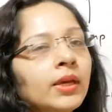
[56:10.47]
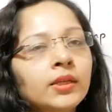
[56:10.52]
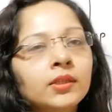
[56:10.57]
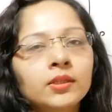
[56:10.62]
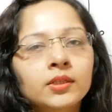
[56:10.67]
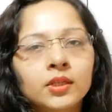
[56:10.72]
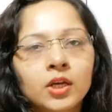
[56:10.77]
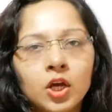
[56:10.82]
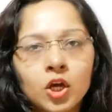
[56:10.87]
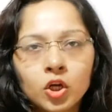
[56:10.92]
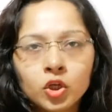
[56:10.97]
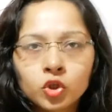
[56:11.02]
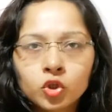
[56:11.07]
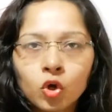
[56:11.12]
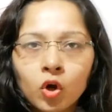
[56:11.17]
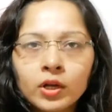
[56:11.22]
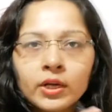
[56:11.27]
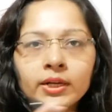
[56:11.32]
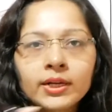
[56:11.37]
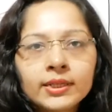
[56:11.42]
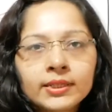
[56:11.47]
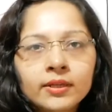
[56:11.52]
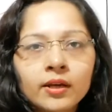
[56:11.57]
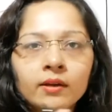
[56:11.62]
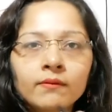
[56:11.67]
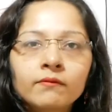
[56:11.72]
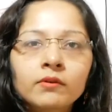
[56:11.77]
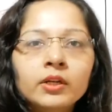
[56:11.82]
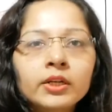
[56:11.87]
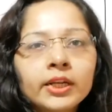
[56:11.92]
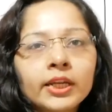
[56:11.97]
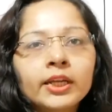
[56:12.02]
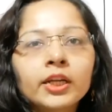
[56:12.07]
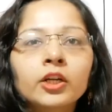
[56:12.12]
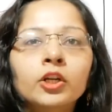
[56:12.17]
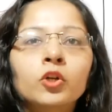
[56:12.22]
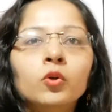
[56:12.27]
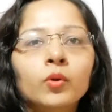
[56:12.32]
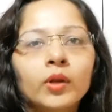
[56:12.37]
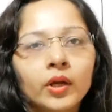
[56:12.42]
means solid is
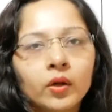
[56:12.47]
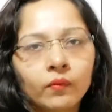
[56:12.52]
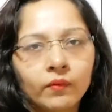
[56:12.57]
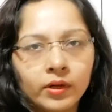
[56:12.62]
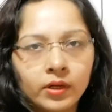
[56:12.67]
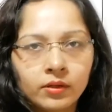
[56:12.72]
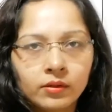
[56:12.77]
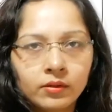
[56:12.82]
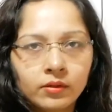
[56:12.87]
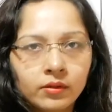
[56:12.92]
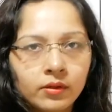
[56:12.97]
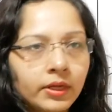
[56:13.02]
converting into liquid.